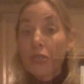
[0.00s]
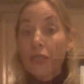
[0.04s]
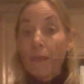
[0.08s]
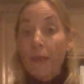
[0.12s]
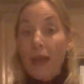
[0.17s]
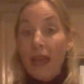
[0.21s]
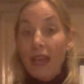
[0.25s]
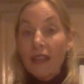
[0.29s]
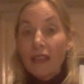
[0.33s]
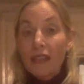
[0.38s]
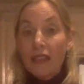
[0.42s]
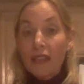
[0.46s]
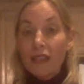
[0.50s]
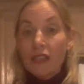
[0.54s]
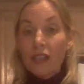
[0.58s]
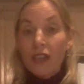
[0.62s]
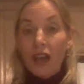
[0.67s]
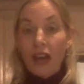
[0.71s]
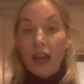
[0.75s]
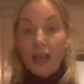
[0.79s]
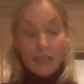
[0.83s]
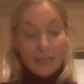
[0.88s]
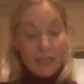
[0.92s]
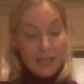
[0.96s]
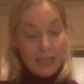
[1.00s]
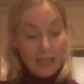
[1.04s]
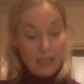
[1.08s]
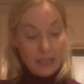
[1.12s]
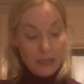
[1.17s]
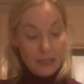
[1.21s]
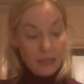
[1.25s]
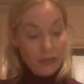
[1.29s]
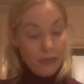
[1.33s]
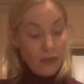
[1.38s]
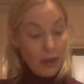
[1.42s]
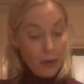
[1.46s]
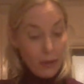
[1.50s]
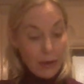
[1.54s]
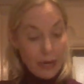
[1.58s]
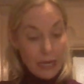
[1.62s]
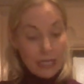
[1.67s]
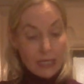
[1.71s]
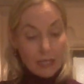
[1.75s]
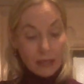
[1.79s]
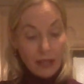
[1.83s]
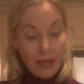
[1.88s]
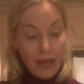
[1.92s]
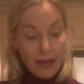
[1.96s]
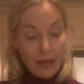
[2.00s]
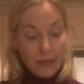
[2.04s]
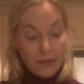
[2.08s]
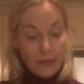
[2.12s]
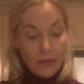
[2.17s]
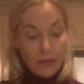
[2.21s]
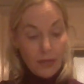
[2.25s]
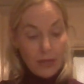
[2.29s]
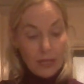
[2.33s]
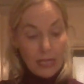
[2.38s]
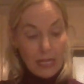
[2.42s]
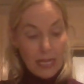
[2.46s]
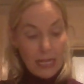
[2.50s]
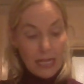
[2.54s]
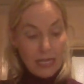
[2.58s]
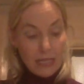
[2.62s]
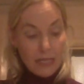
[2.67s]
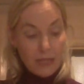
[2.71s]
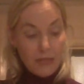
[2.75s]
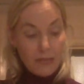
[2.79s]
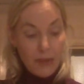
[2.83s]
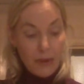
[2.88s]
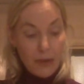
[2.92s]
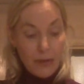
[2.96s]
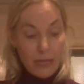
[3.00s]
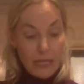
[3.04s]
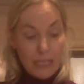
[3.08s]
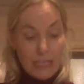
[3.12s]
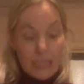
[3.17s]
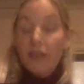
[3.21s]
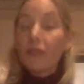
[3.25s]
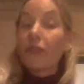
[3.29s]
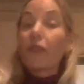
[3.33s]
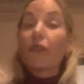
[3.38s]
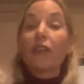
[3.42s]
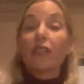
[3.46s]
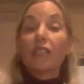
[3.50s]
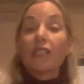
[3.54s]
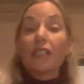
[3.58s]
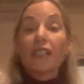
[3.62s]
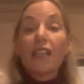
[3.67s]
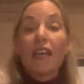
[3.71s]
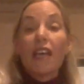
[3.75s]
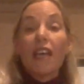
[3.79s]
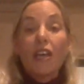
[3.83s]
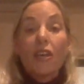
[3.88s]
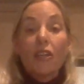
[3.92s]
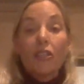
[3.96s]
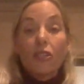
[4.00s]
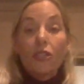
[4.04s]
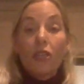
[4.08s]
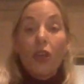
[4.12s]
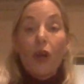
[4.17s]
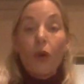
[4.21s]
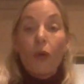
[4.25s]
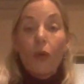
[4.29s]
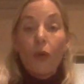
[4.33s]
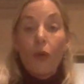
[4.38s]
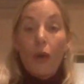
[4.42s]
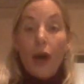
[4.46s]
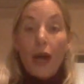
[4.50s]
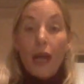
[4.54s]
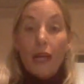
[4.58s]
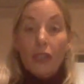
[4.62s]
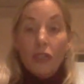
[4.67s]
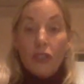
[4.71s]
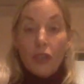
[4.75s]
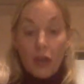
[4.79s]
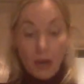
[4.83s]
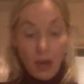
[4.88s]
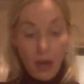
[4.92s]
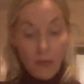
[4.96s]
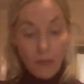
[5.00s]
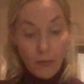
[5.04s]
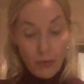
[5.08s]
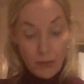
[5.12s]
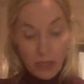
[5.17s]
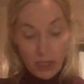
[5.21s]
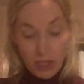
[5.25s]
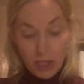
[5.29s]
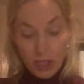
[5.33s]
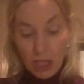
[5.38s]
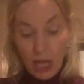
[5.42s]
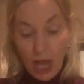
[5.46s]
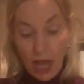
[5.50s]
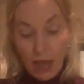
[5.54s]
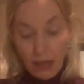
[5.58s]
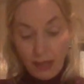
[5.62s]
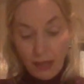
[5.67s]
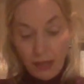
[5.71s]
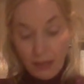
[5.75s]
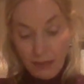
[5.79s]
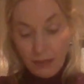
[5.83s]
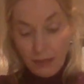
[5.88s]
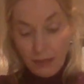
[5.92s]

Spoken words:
to make this sauce, it is very delightful. It is very different. So I start off with a shallot.